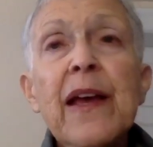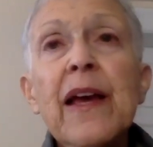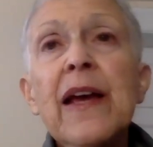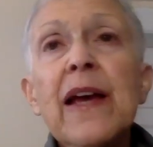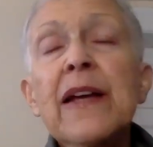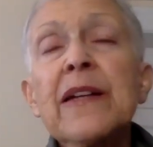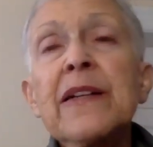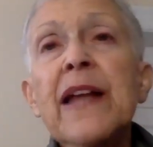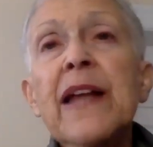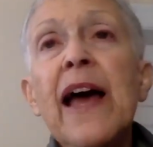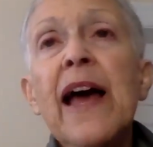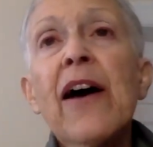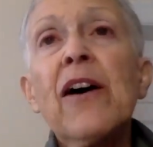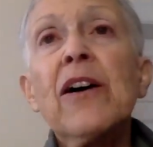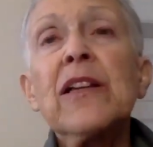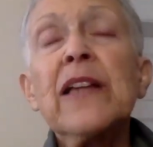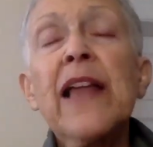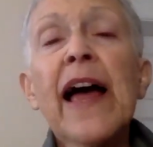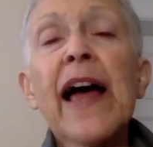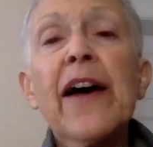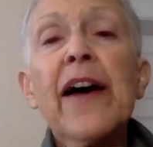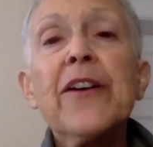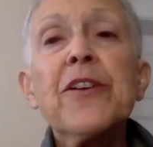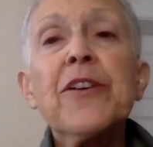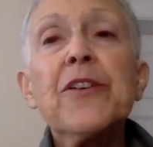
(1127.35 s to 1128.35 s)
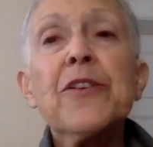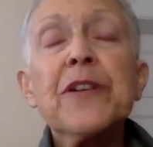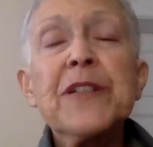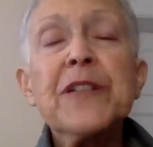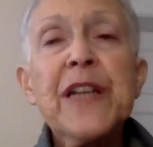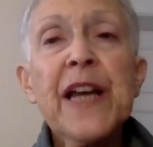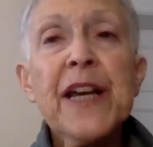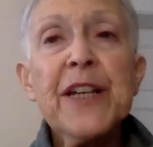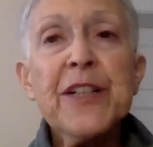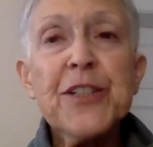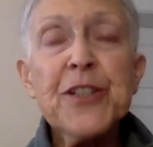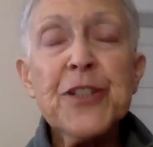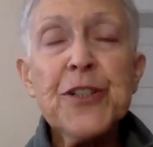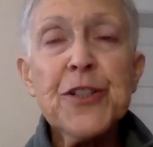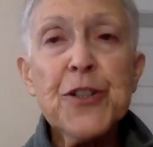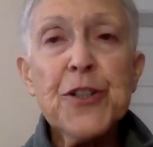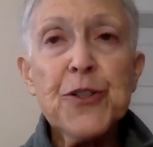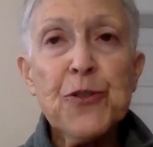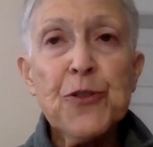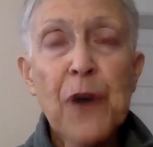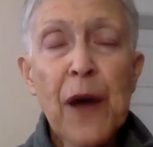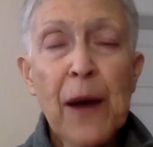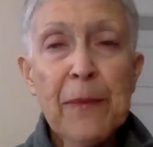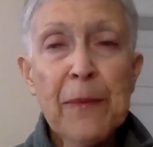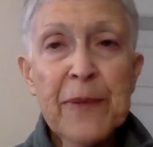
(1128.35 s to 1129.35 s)
And now allow your attention to
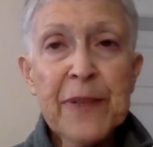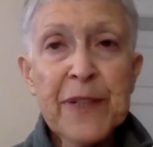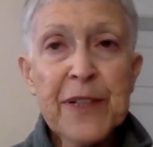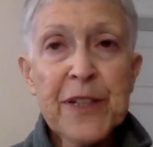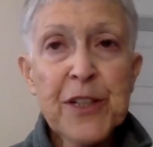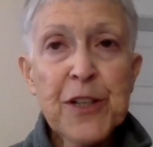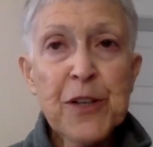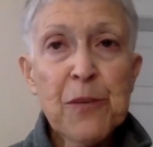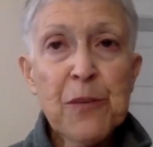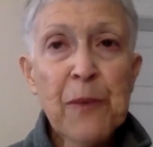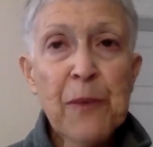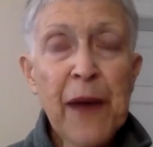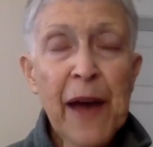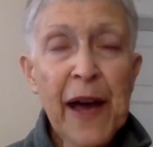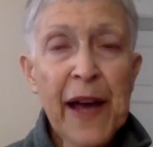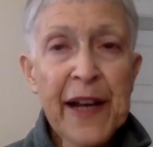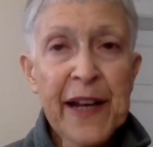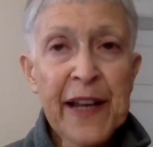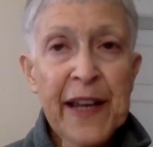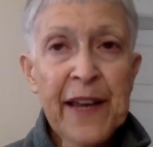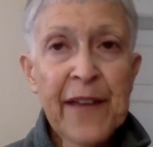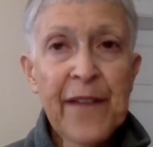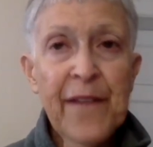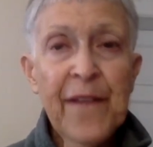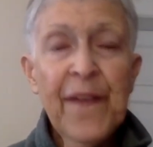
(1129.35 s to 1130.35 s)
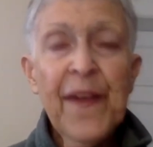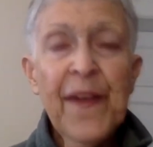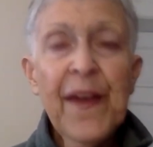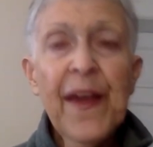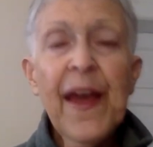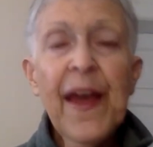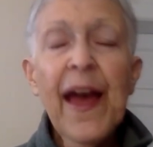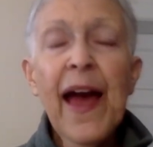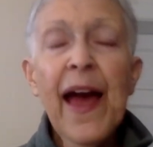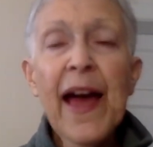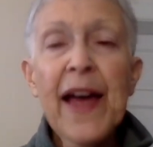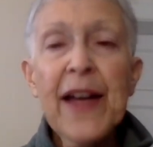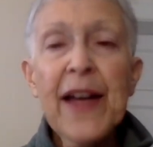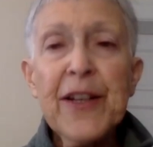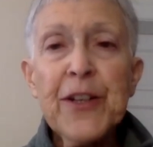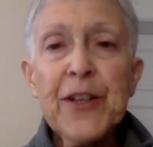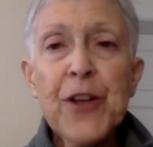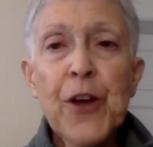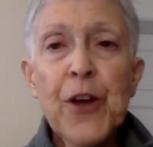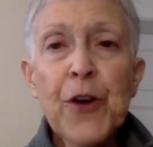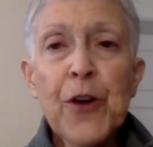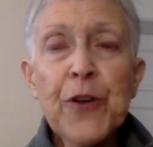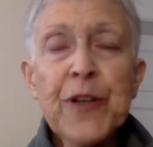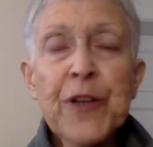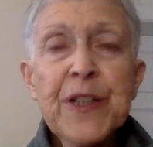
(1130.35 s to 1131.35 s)
drop into your body and
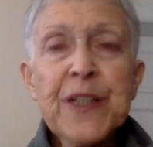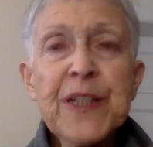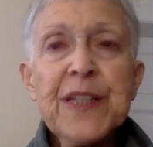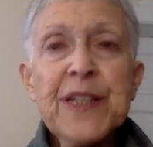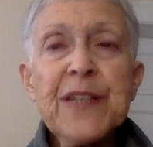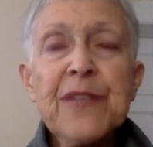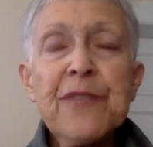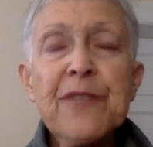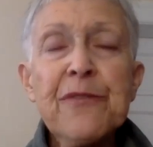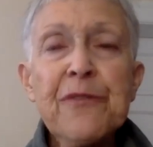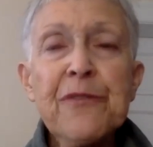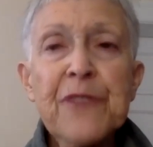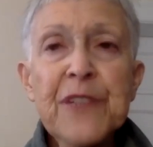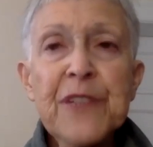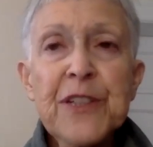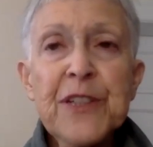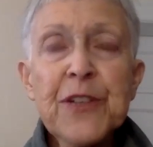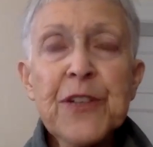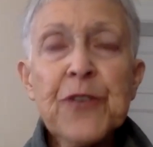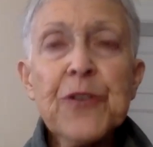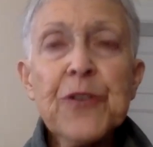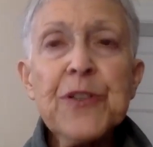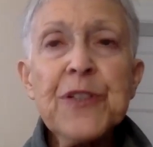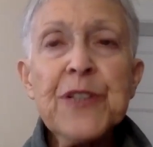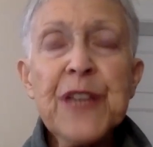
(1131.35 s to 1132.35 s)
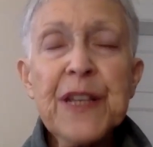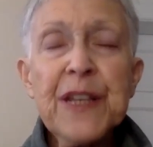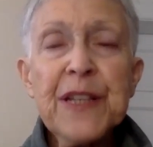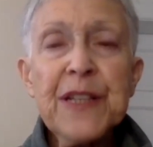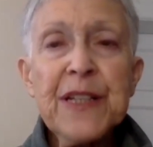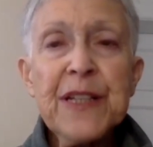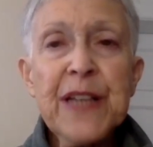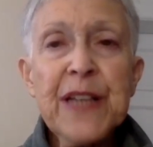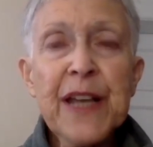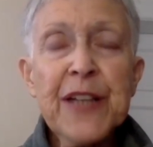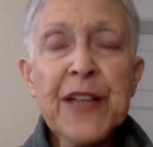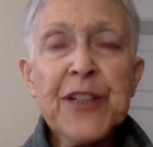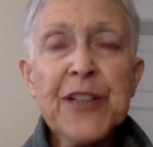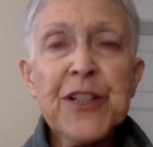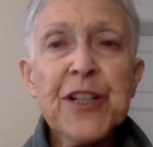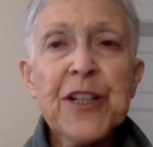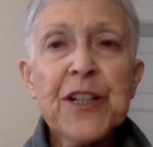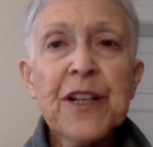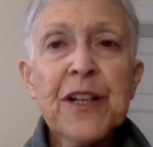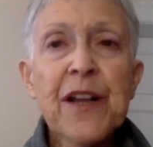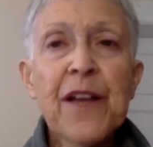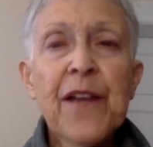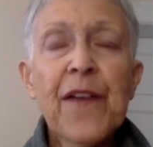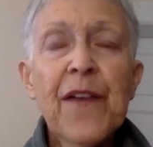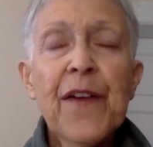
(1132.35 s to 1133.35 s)
notice the physical
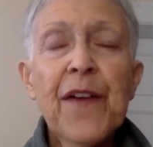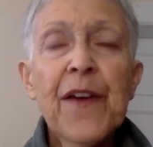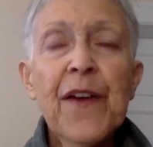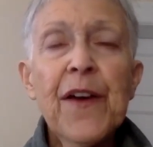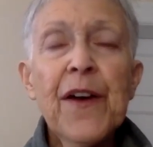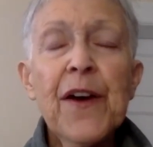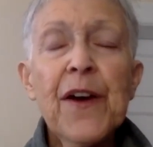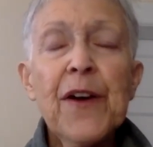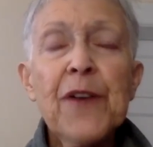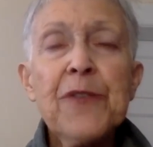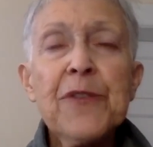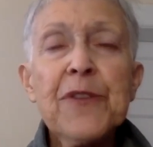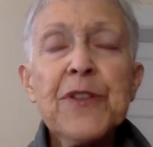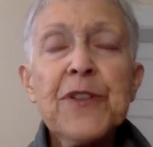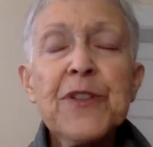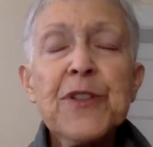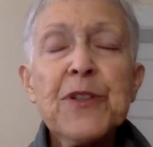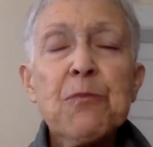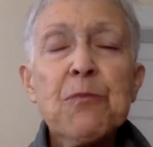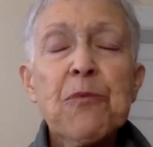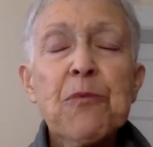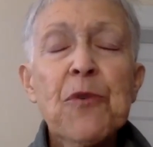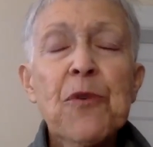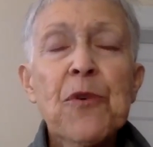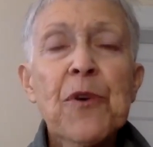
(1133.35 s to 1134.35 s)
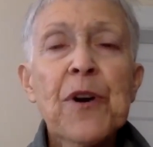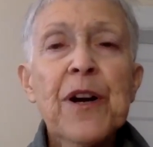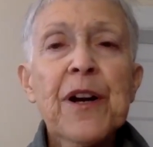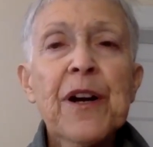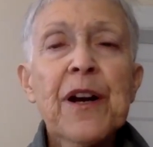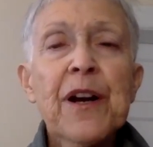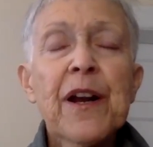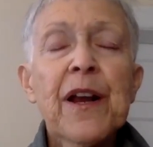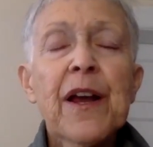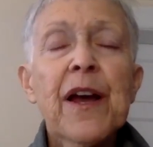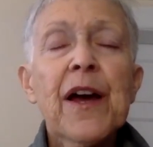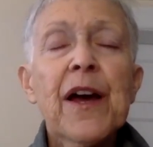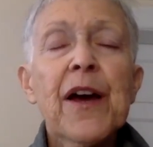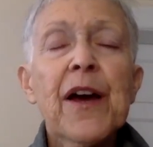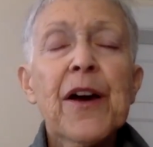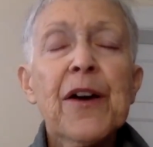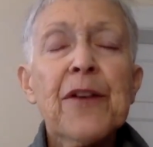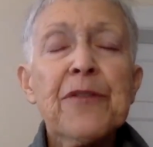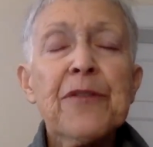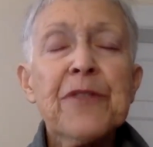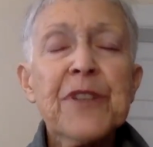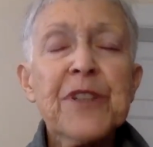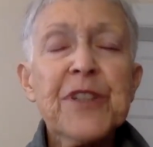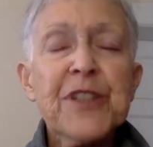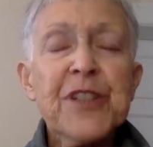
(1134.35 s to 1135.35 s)
sensation of the support
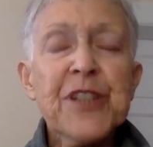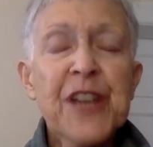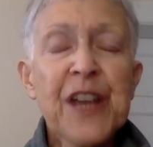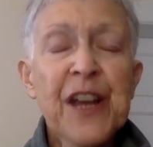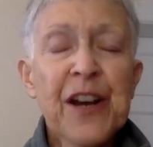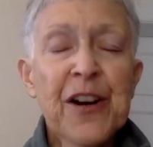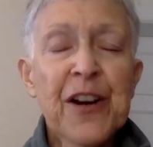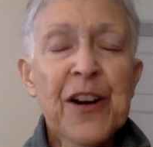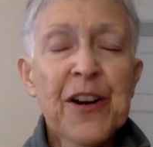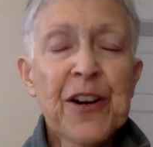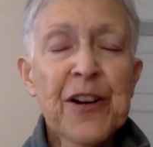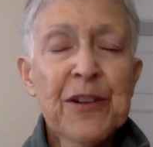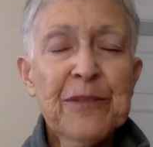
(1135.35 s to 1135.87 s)
of the chair.